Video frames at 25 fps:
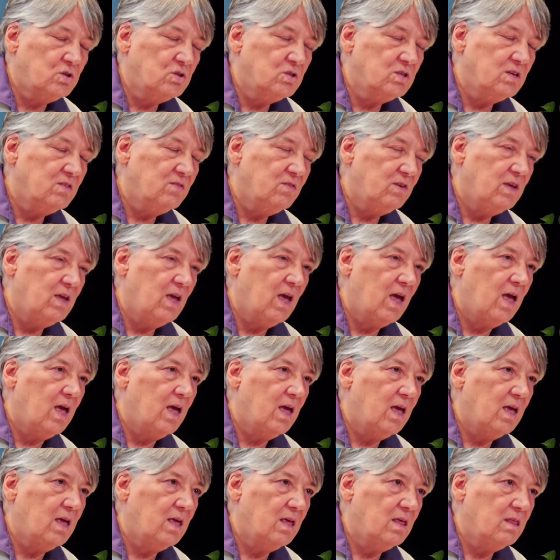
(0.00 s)
Jersey
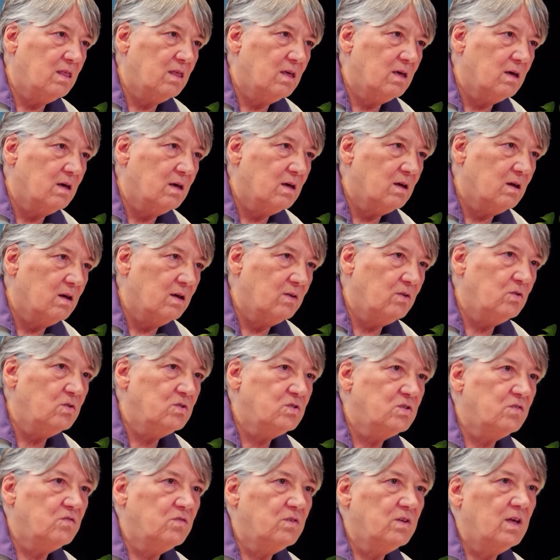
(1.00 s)
VA, the
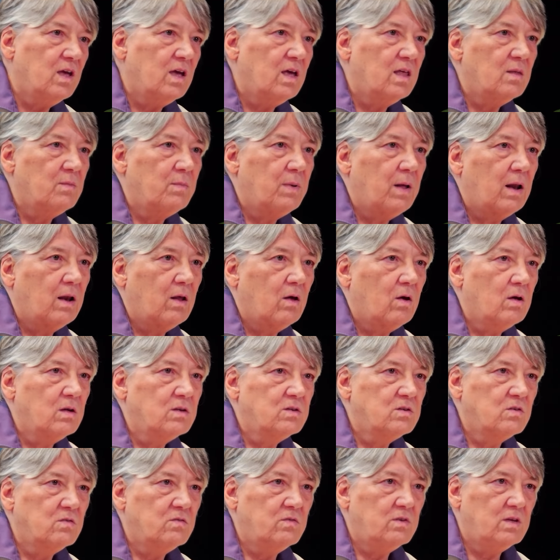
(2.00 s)
Houston VA, the Palo
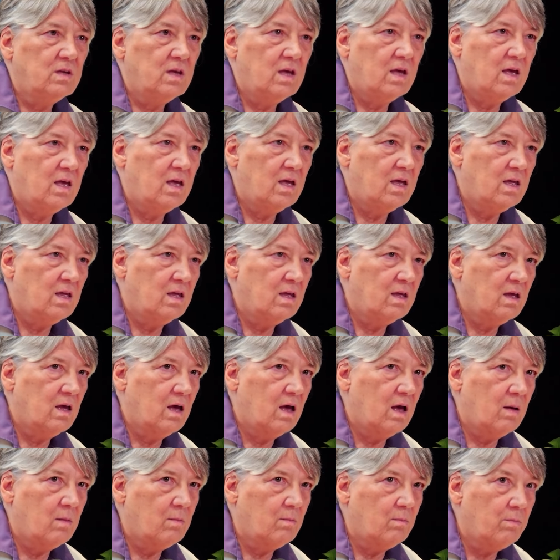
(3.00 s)
Alto VA,
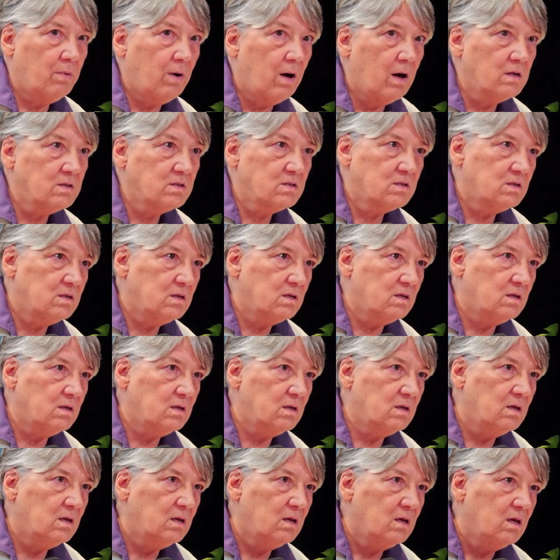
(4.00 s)

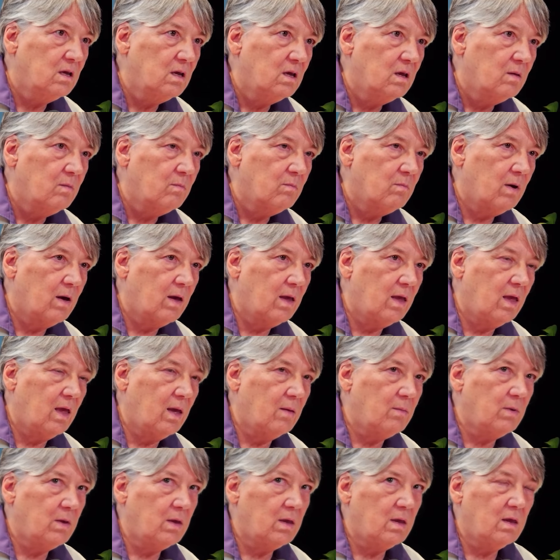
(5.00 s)
Boston,
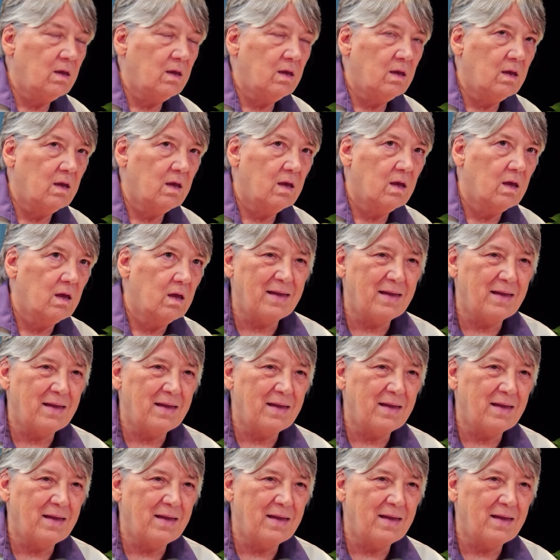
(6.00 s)
Miami,